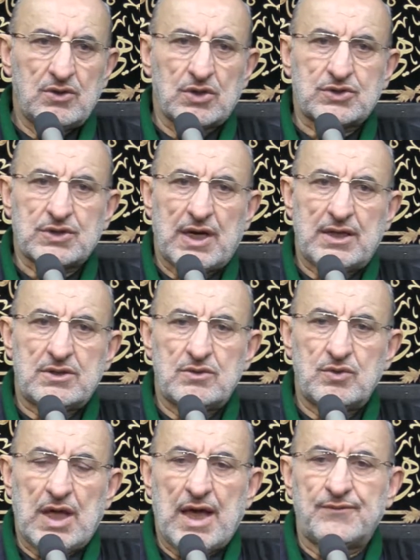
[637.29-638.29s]
right.
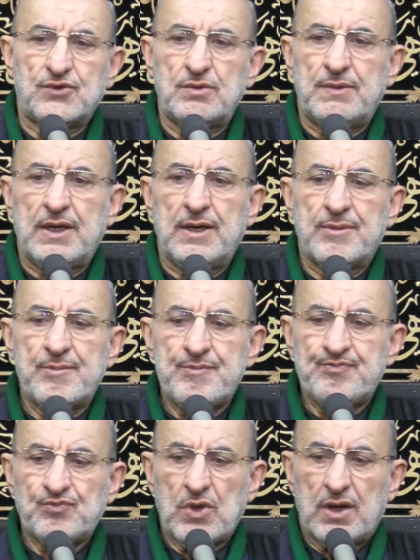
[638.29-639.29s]
We have to be
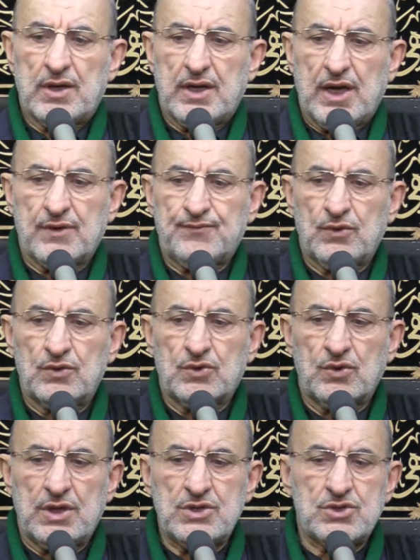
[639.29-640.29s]
careful to
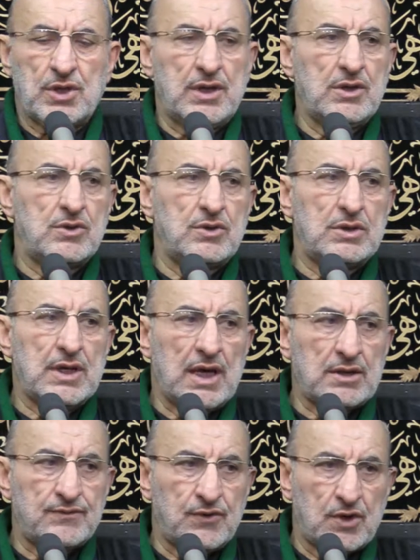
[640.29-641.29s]
enjoin good
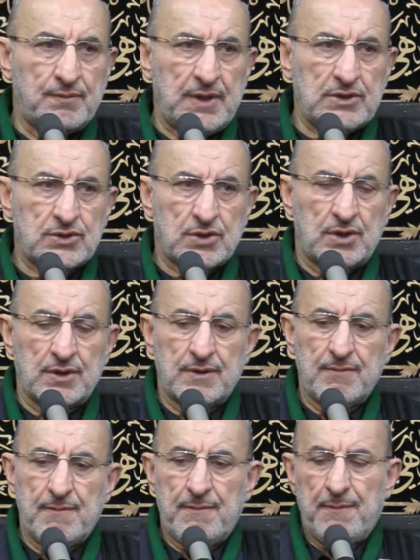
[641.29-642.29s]
and forbid wrong.
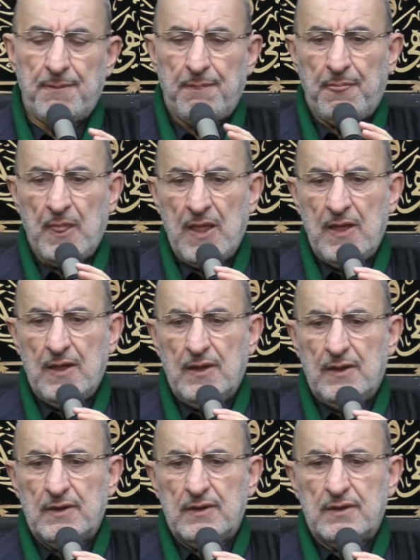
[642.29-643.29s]

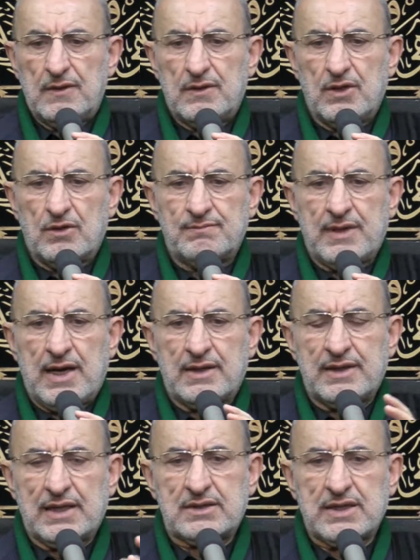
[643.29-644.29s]
The Ummah at
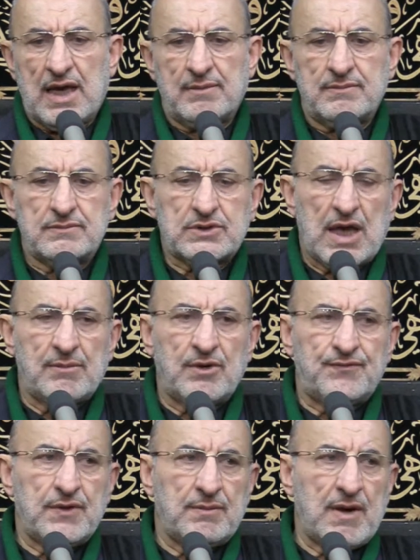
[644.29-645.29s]
that time
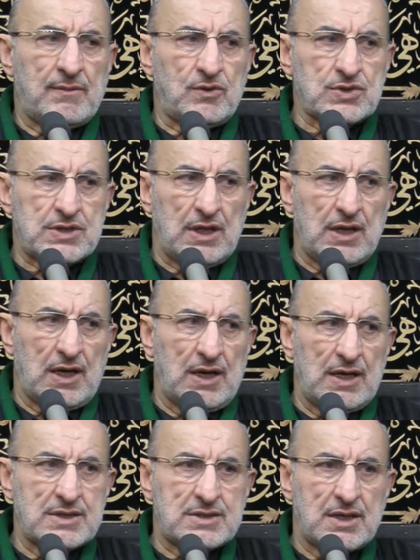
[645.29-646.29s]
of Imam Hussein
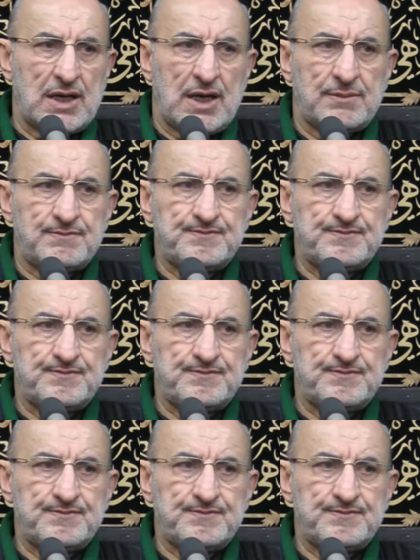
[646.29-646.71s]
alayhi salam,